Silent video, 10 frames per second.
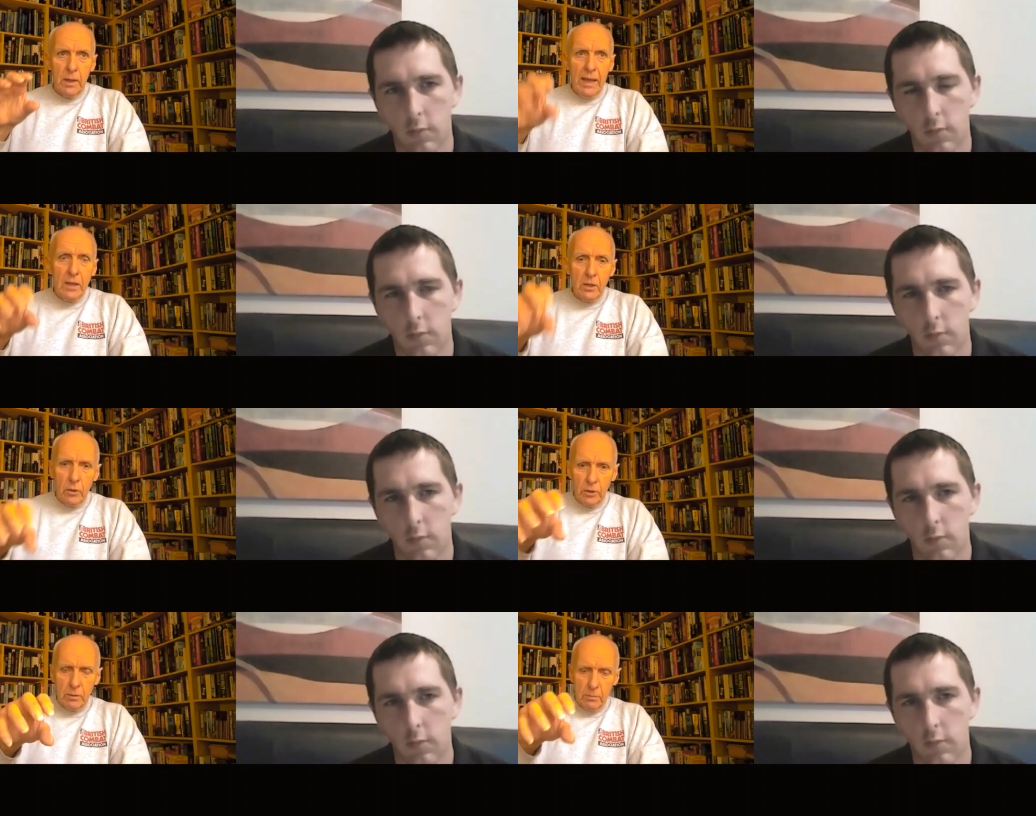Speaker 1: in
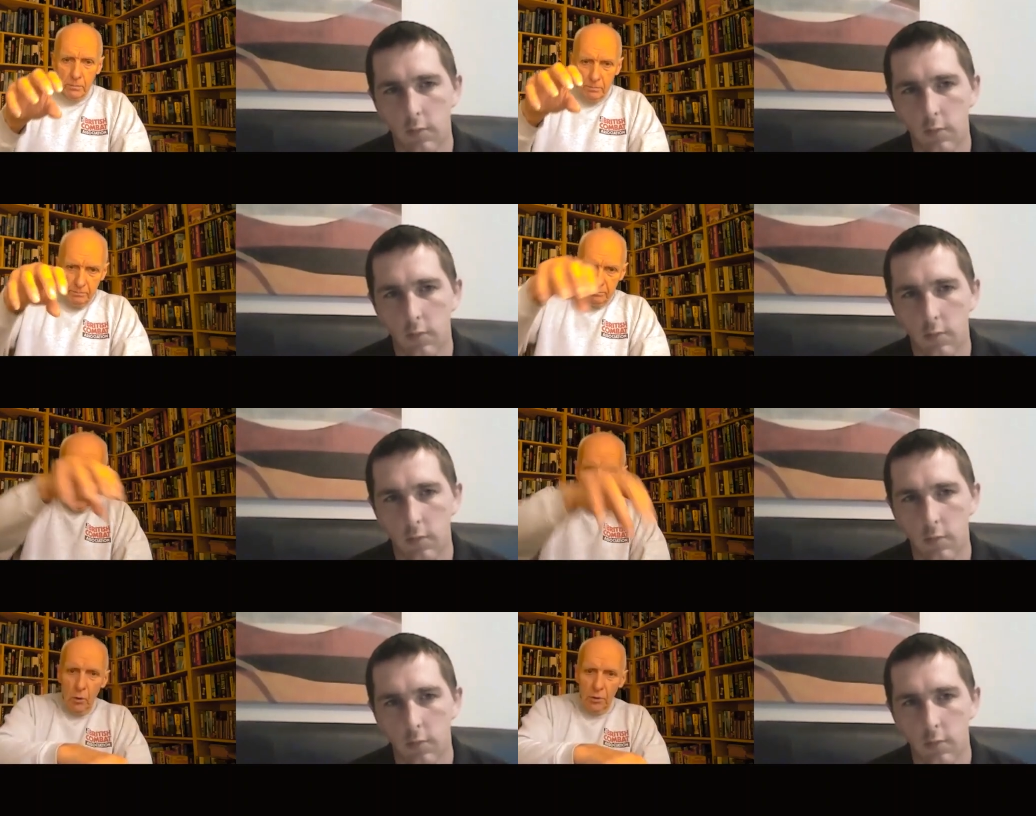good
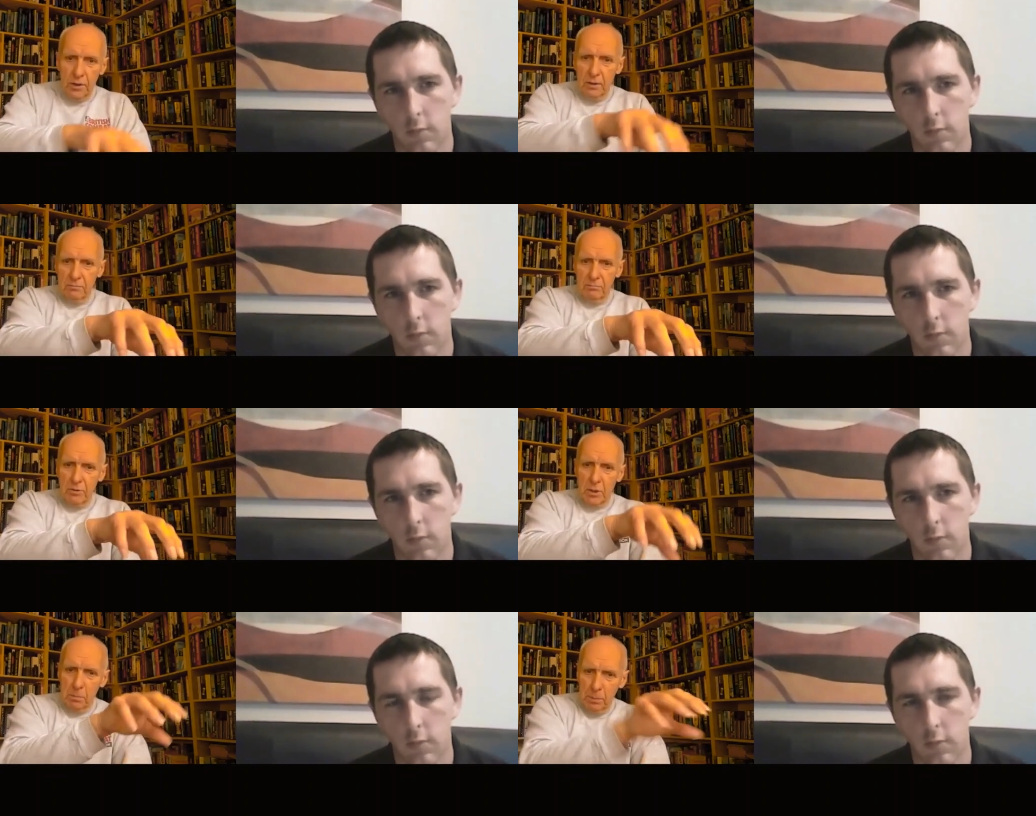order
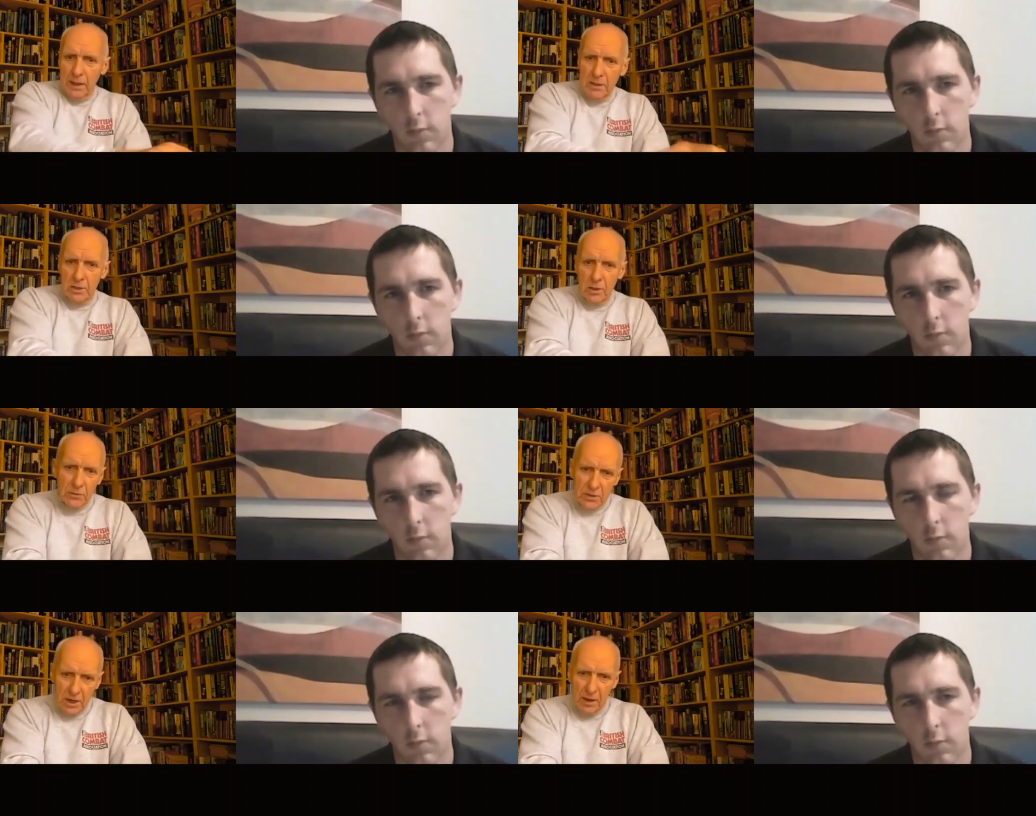to places
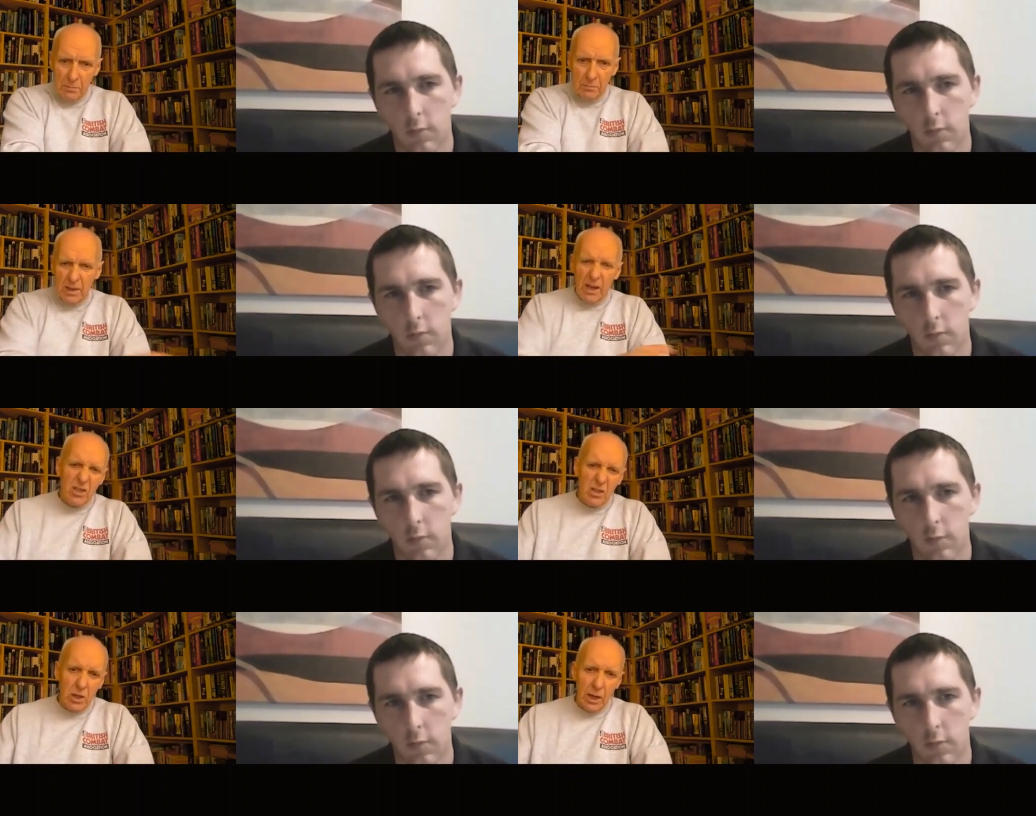on time.
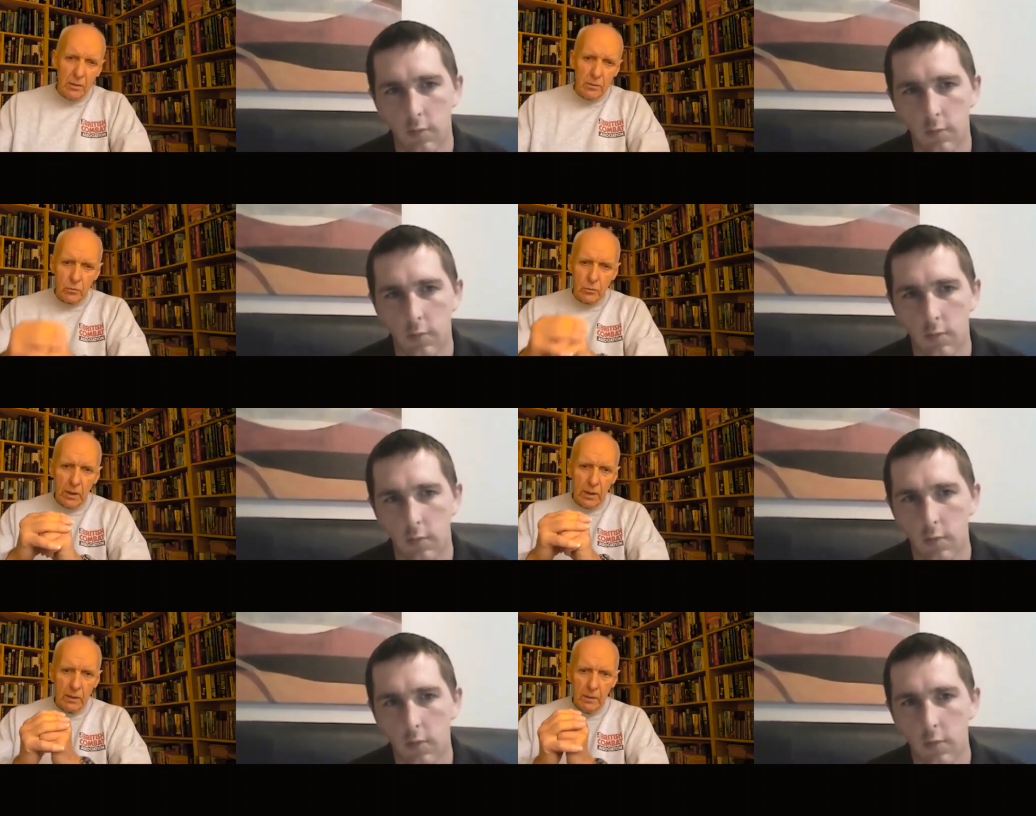That's the challenge,
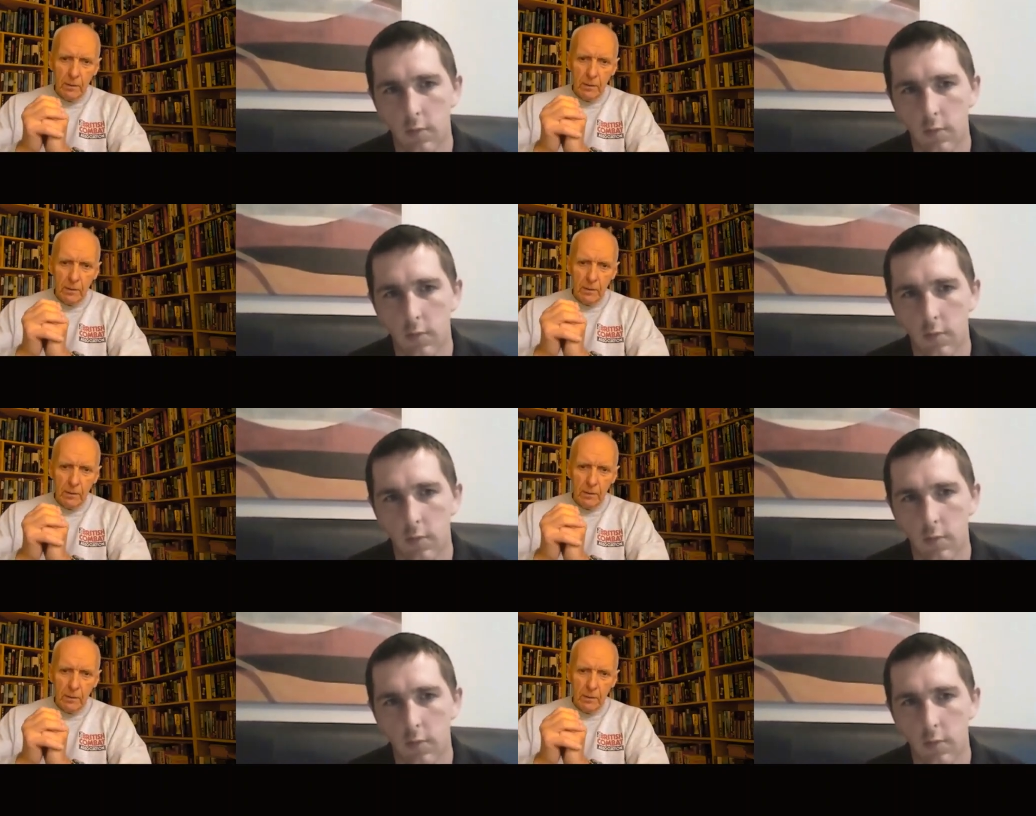really.